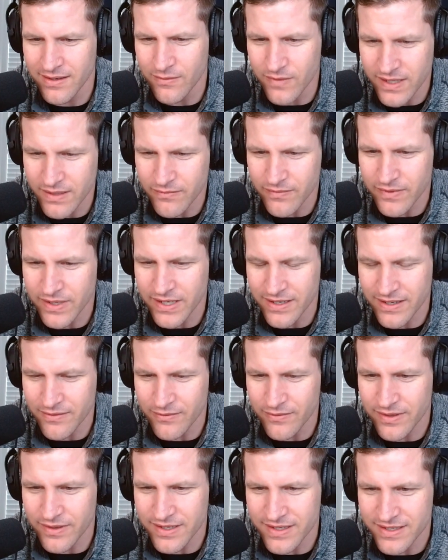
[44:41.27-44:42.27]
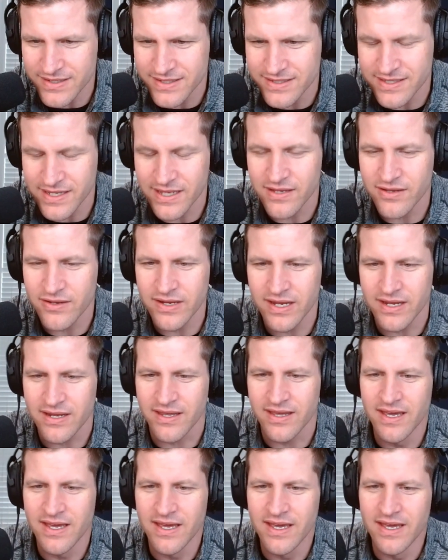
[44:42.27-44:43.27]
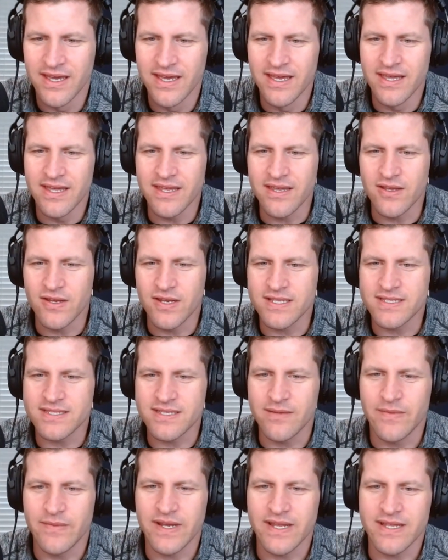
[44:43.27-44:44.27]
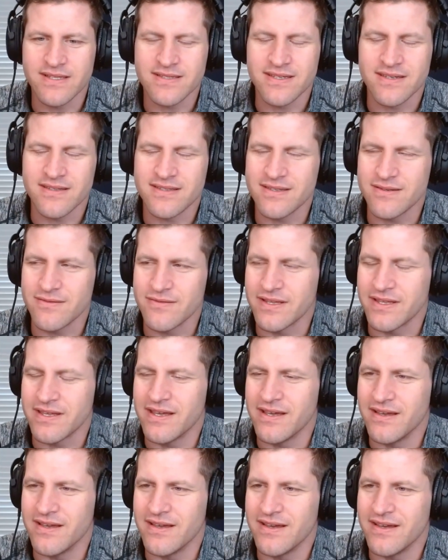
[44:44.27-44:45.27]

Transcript: What did he say? You need somebody to really